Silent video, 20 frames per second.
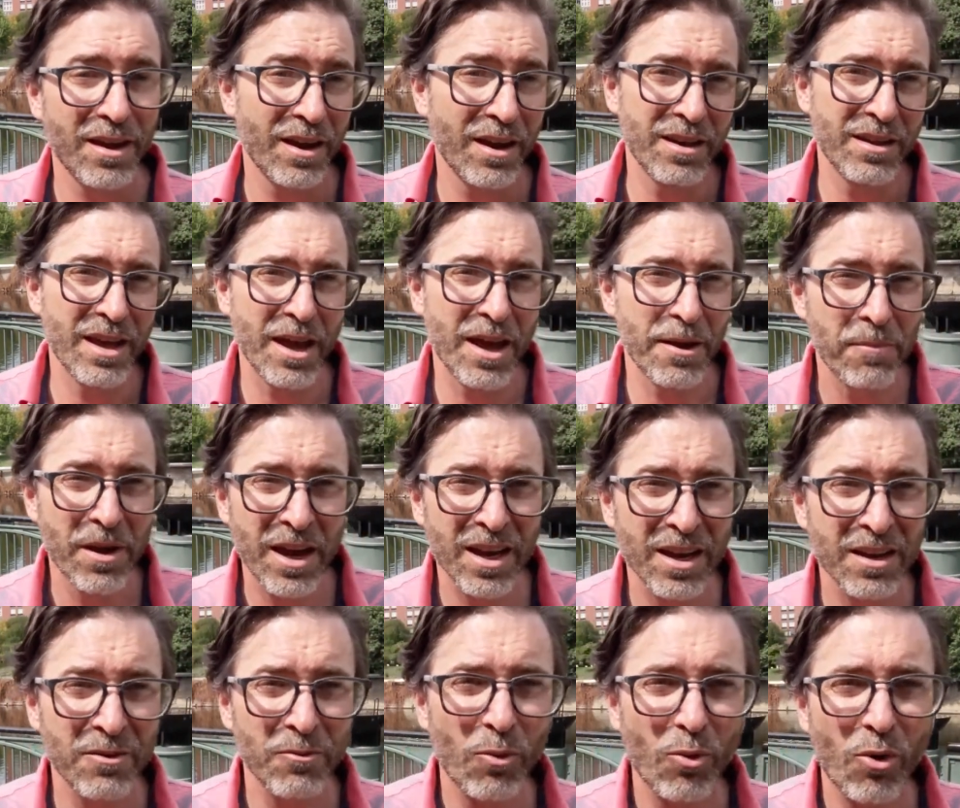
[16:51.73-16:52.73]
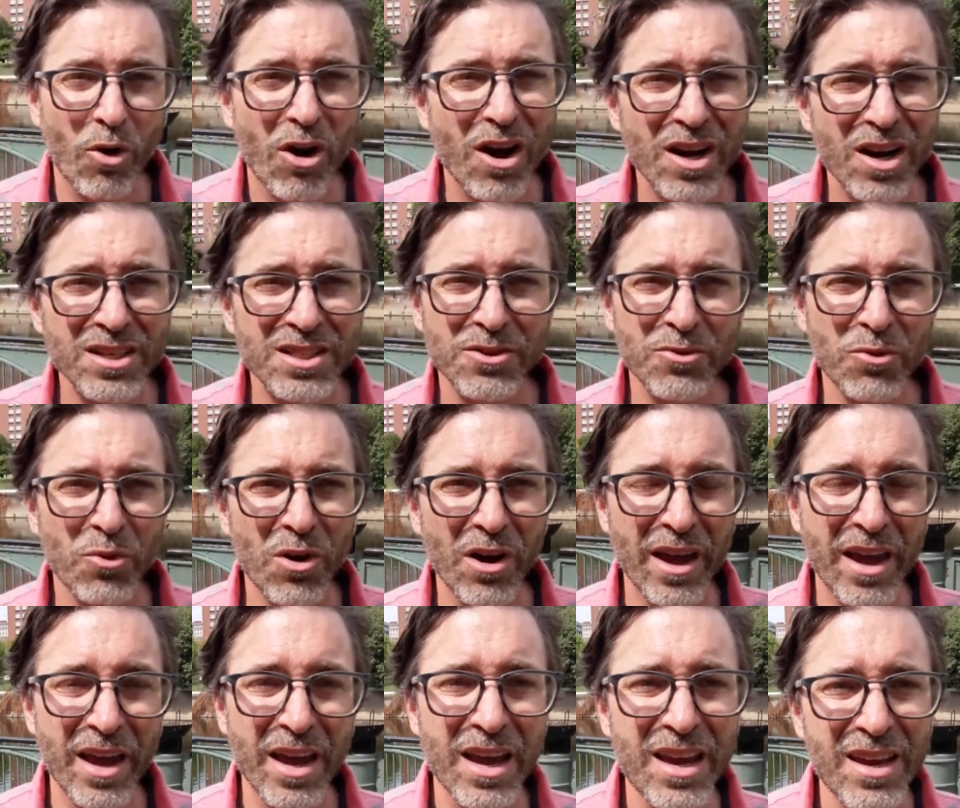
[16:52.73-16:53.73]
And that man walks
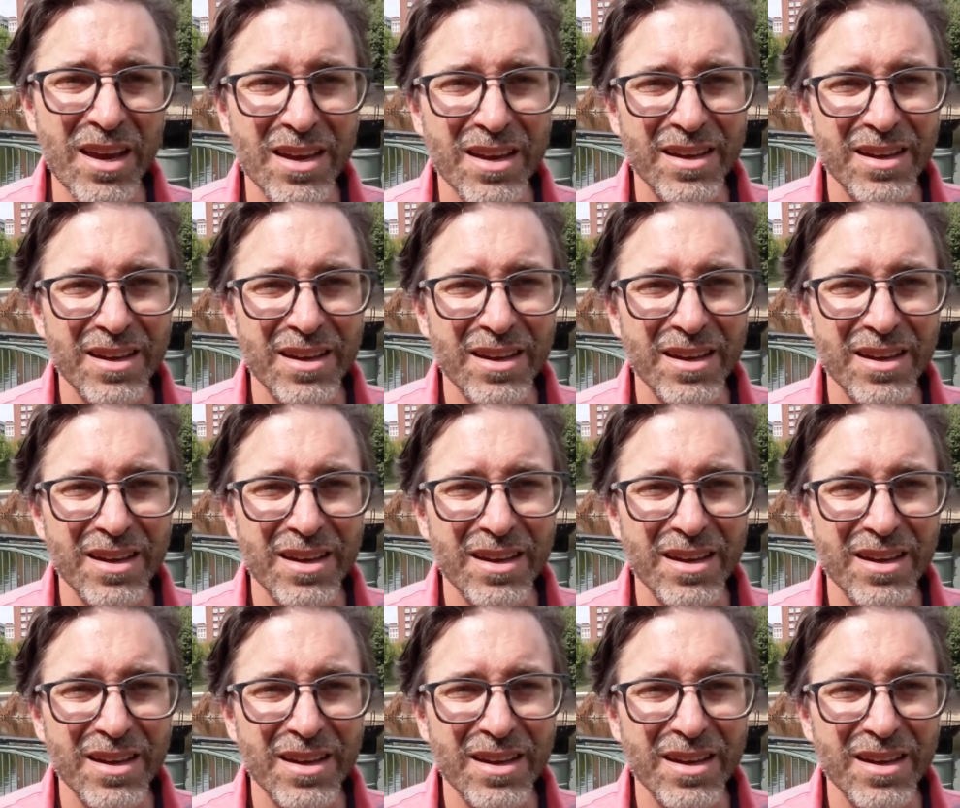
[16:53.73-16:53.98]
away